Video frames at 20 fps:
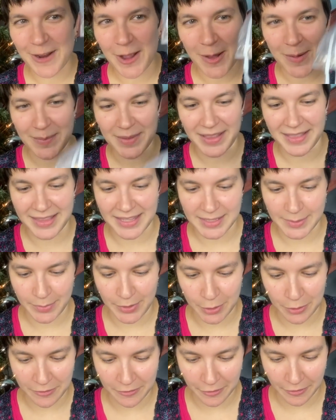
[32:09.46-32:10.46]
from this
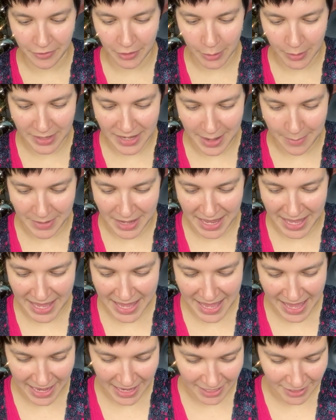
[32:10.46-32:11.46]
beautiful viewer named
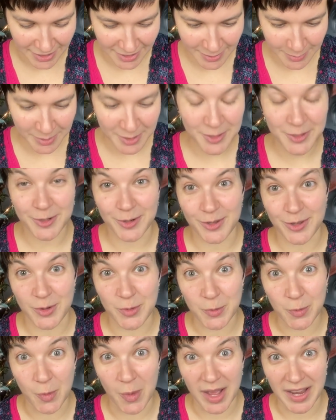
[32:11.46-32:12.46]
Nikki. And I just wanna show
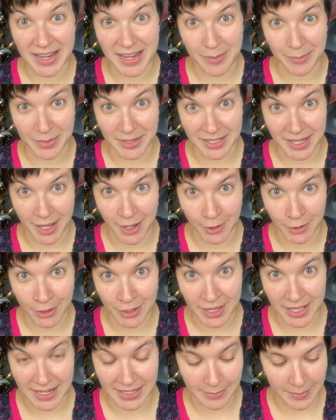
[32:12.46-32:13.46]
you one in
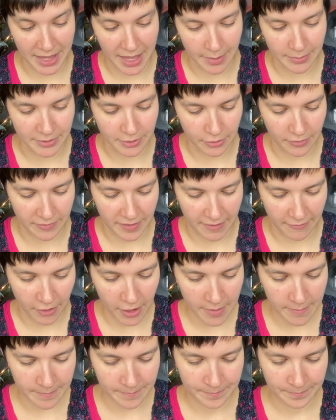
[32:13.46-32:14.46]
particular that is my absolute
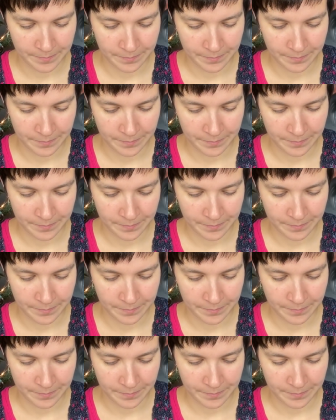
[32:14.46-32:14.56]
favorite.